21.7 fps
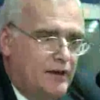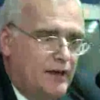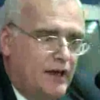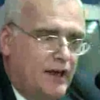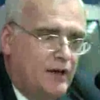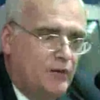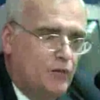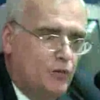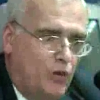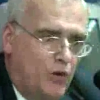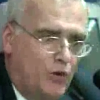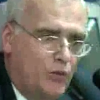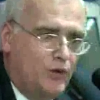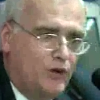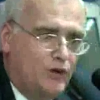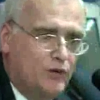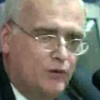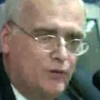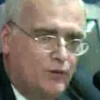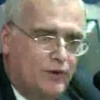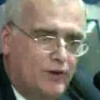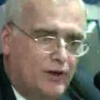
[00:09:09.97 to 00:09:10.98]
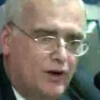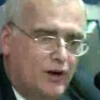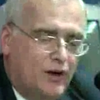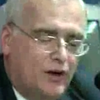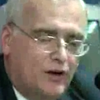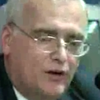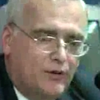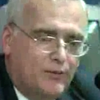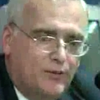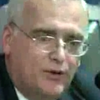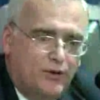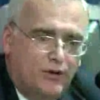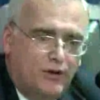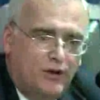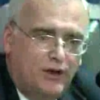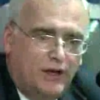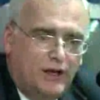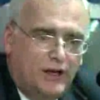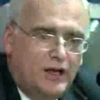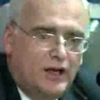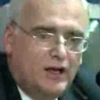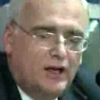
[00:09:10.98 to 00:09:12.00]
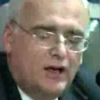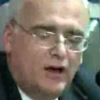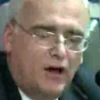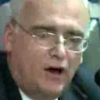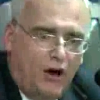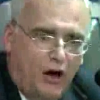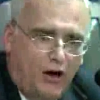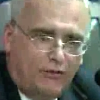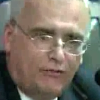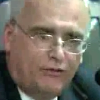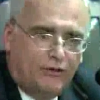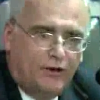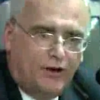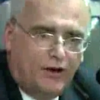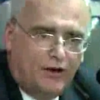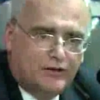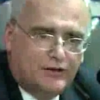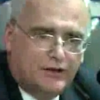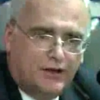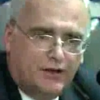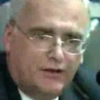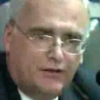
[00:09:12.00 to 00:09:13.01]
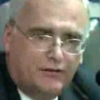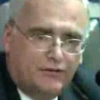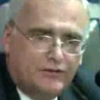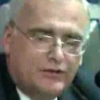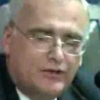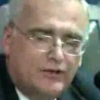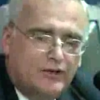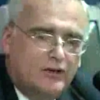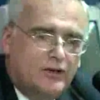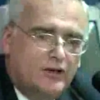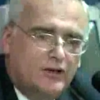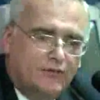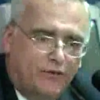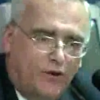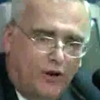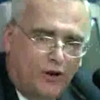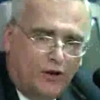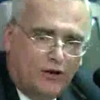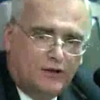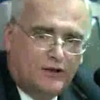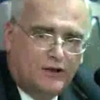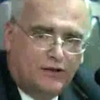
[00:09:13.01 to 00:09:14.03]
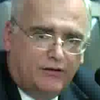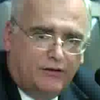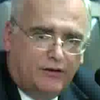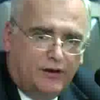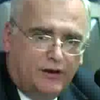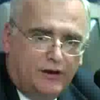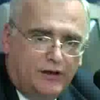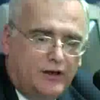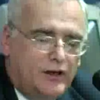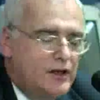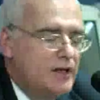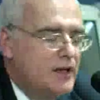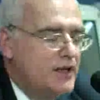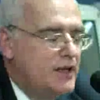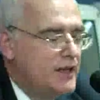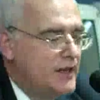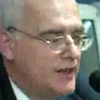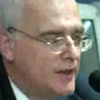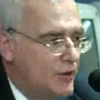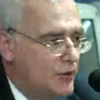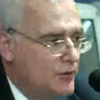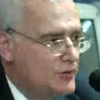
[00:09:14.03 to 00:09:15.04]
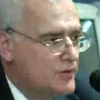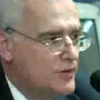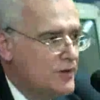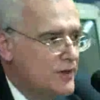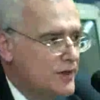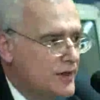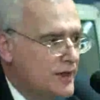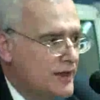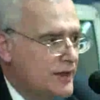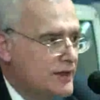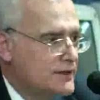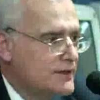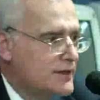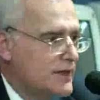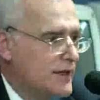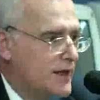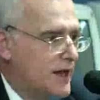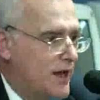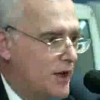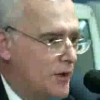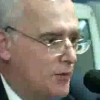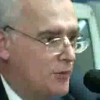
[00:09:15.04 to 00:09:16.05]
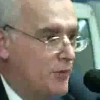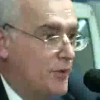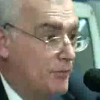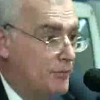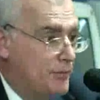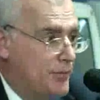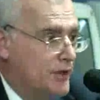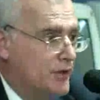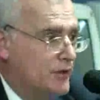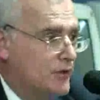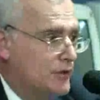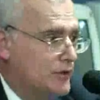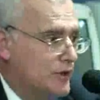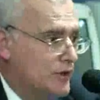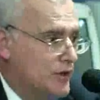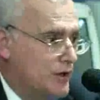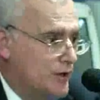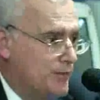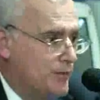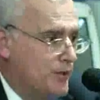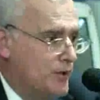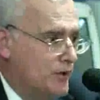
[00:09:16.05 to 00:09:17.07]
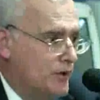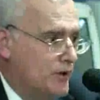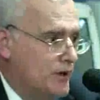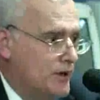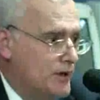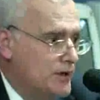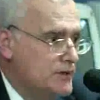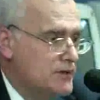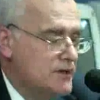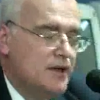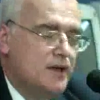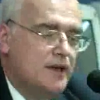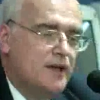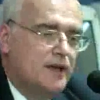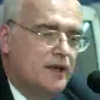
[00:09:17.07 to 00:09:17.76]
And what we do within our community, offering ourselves, volunteering, those are the things that help build communities.